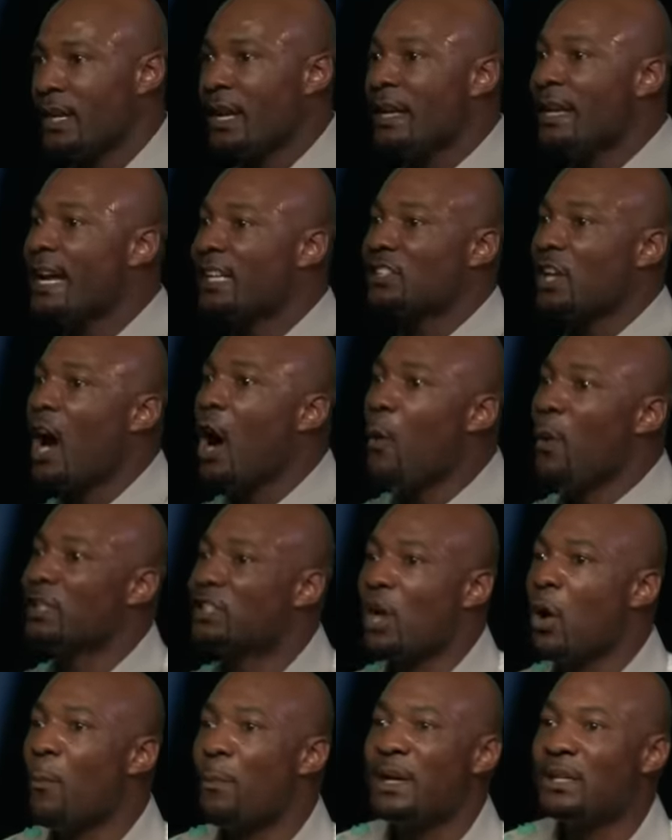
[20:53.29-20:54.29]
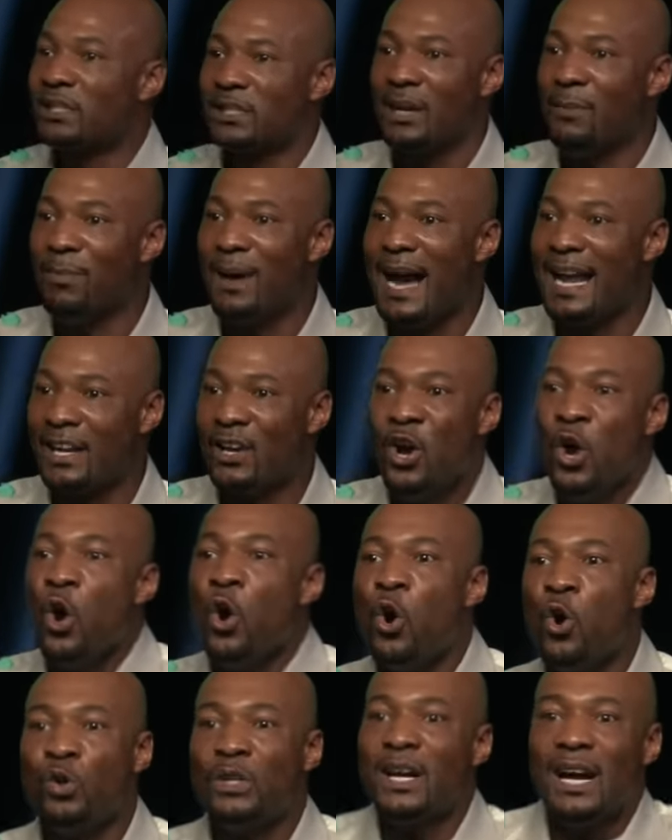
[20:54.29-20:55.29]
There's always gonna be somebody
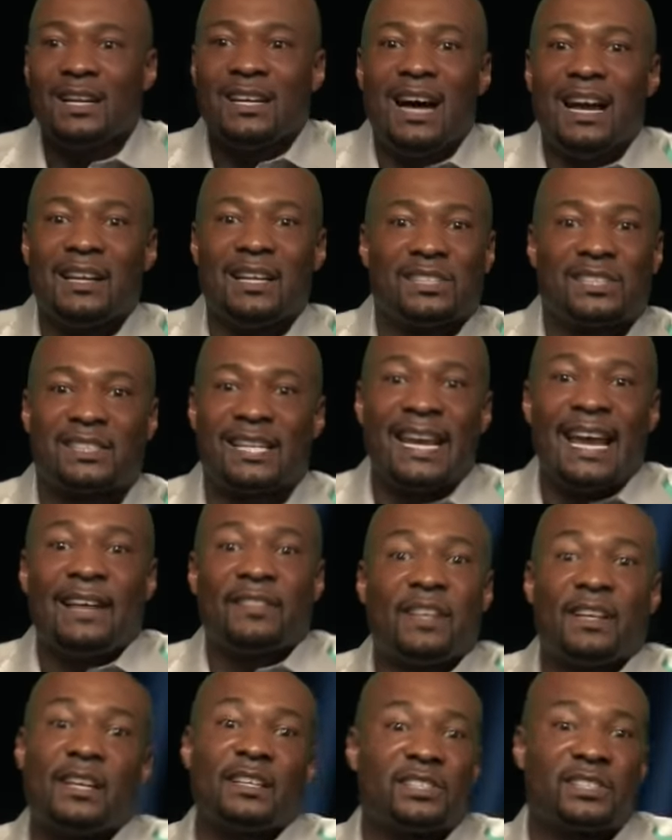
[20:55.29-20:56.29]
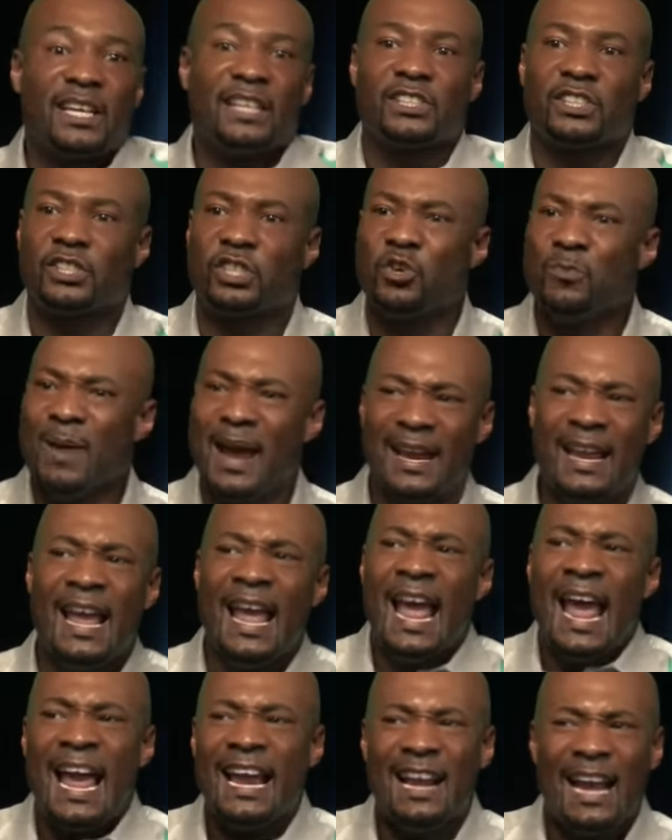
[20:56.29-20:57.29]
who doesn't understand the decisions you make.
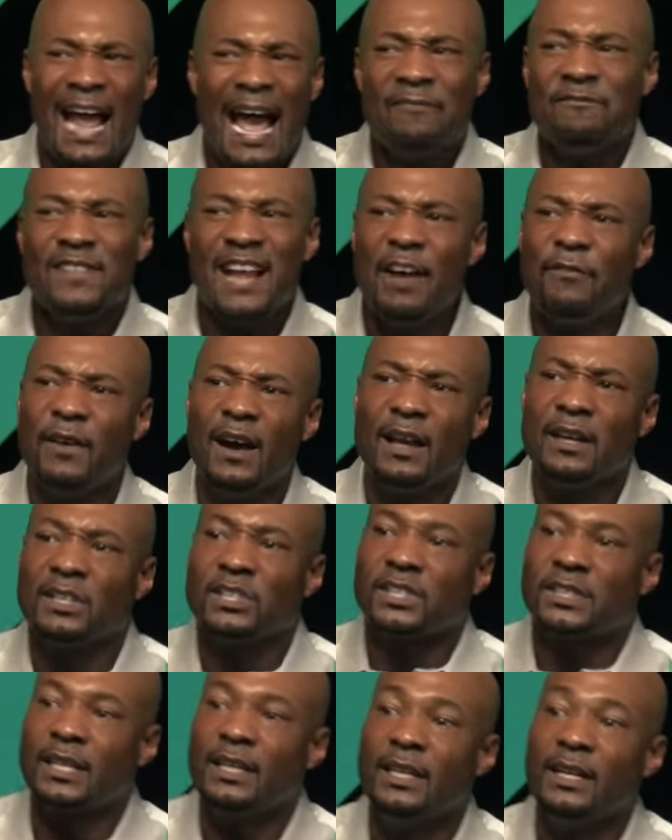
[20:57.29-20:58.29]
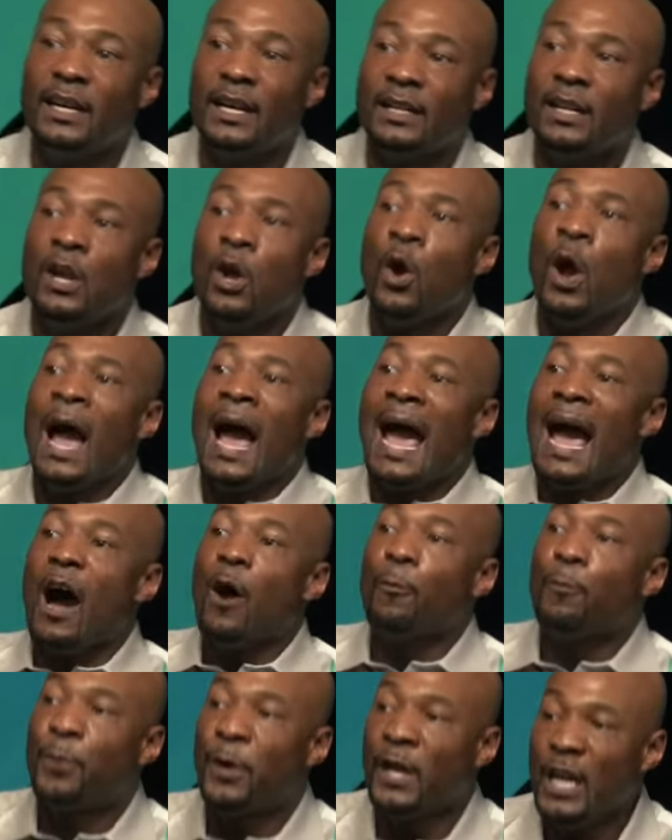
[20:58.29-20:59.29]
And I've never understood
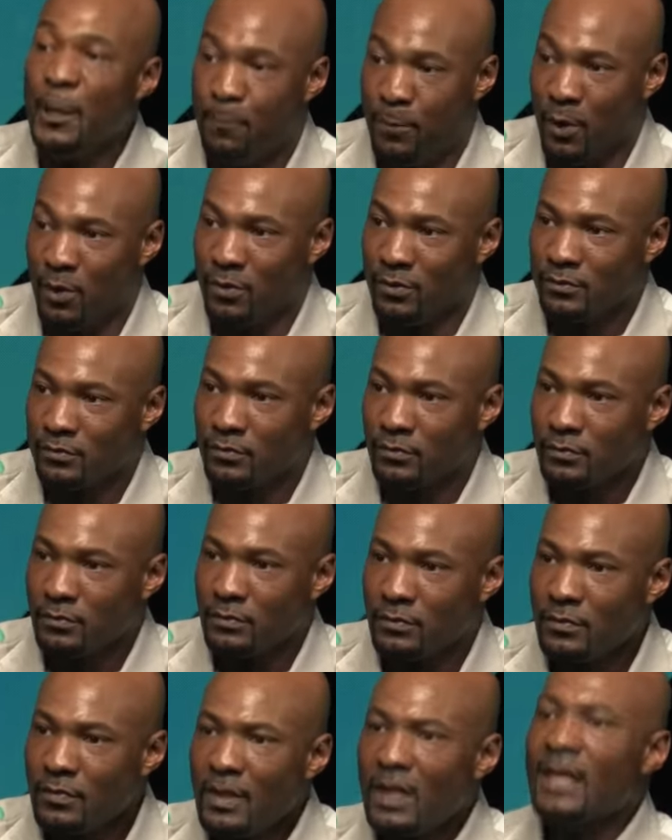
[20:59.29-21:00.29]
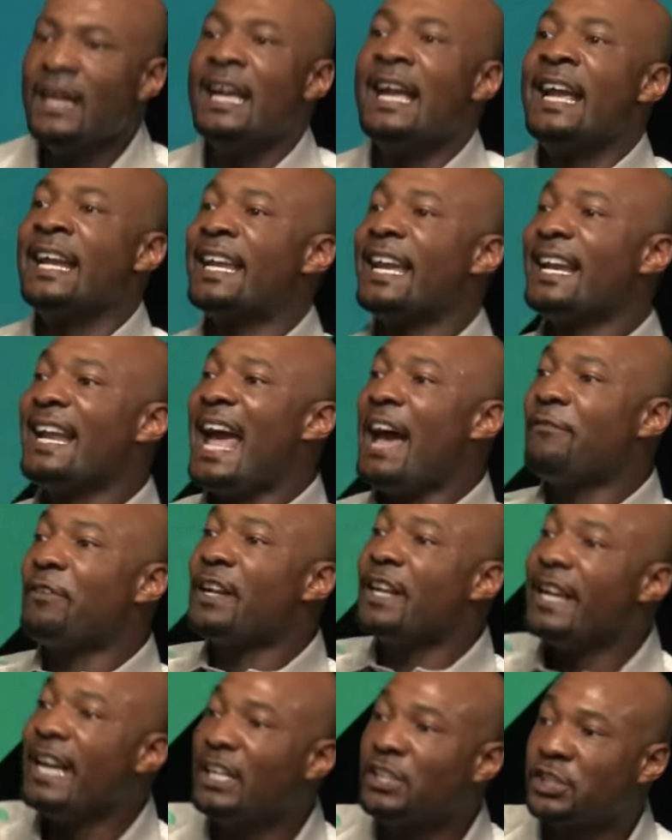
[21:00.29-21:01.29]
how people can have
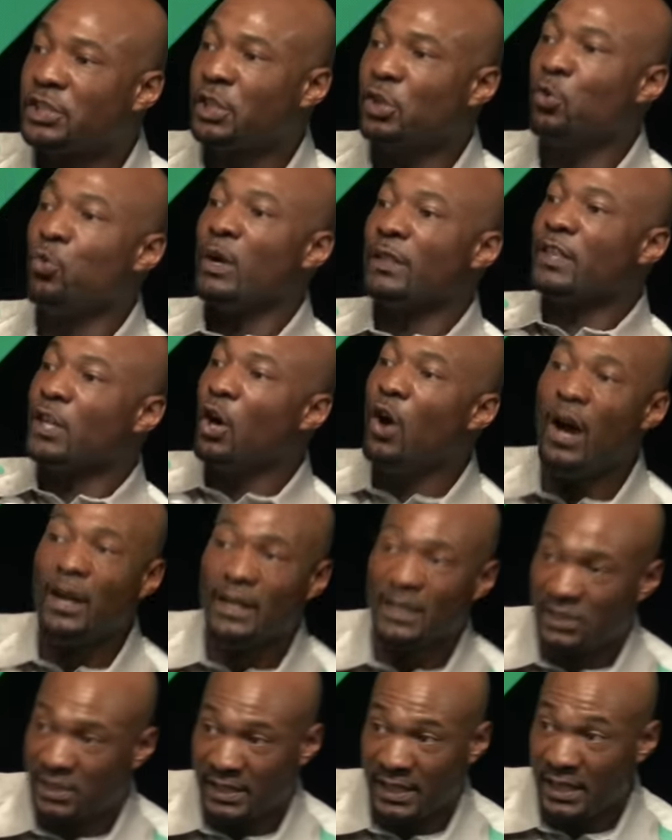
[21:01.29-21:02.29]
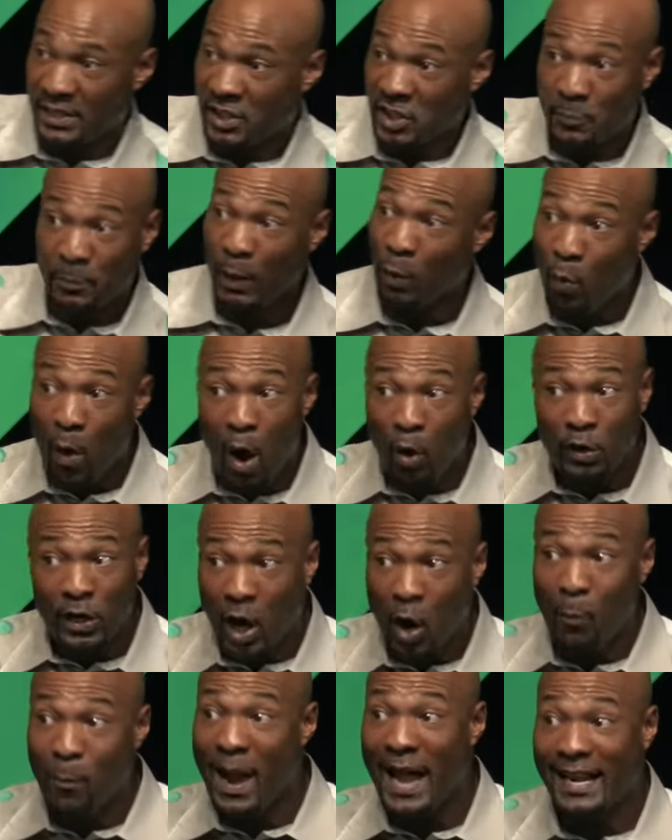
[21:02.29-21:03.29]
an issue with your decisions, but want
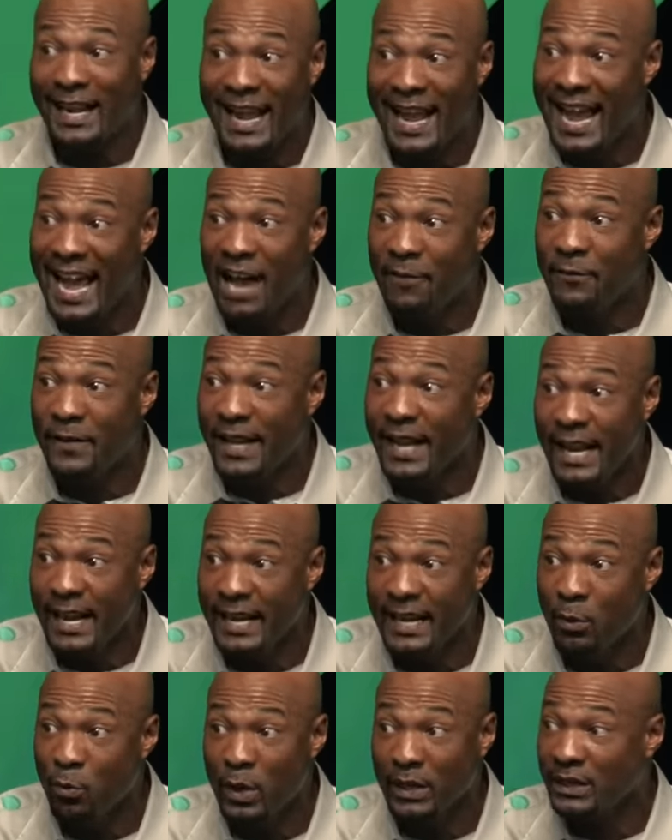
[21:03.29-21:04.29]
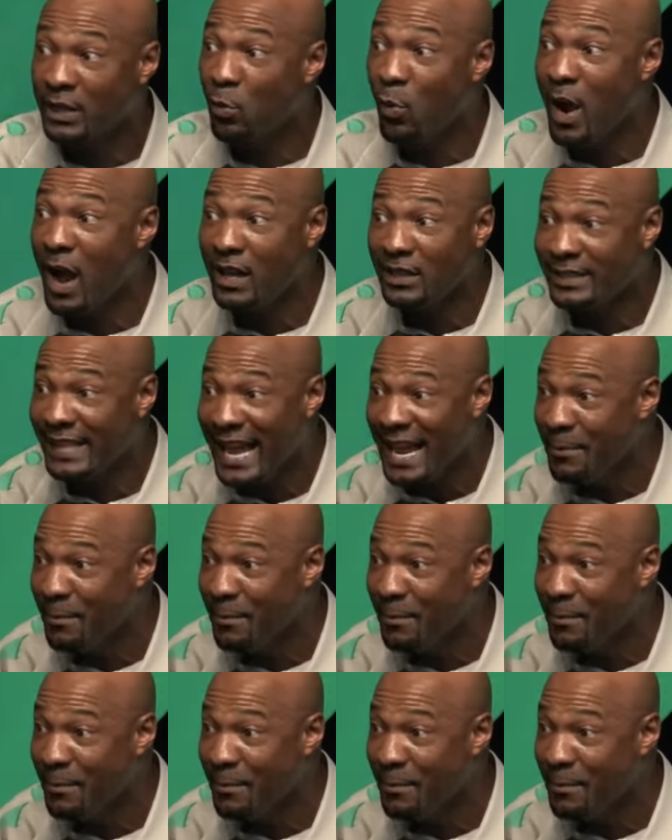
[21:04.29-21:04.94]
nobody to have any with the ones they